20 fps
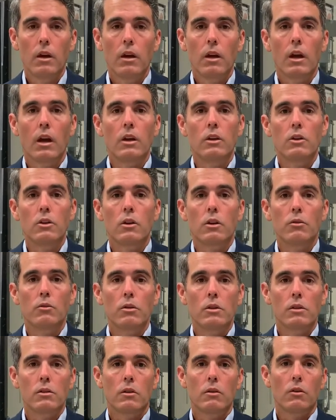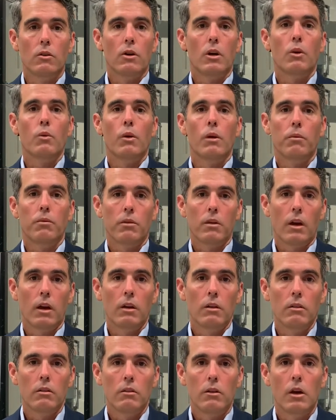and you can reach us on our website,
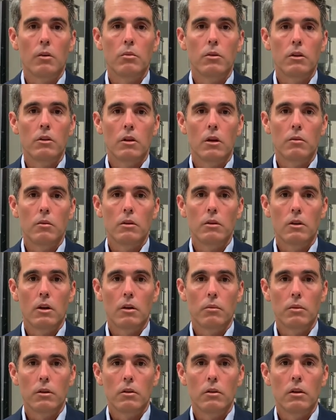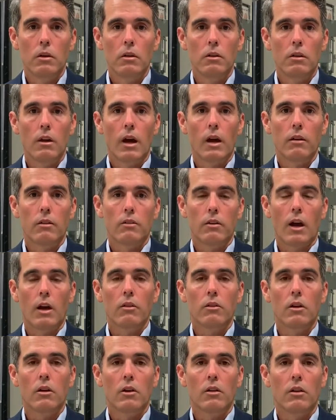
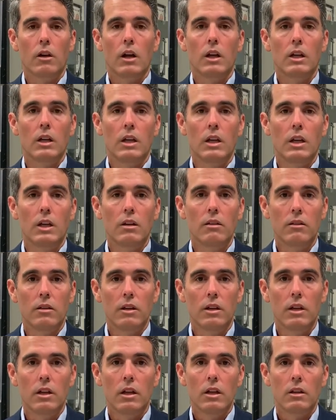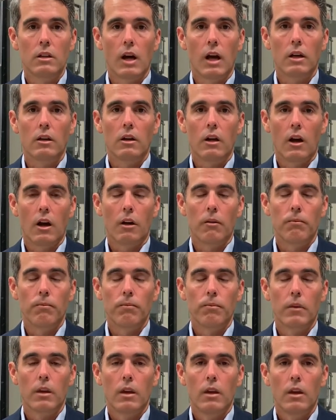www.southcarolinaent.com.
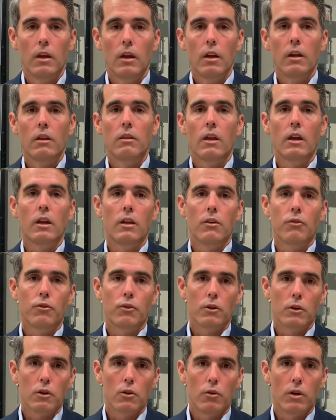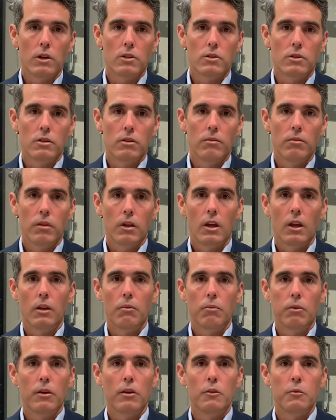Thank you for your question, and
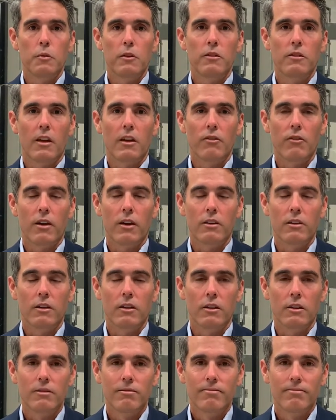please be safe out there.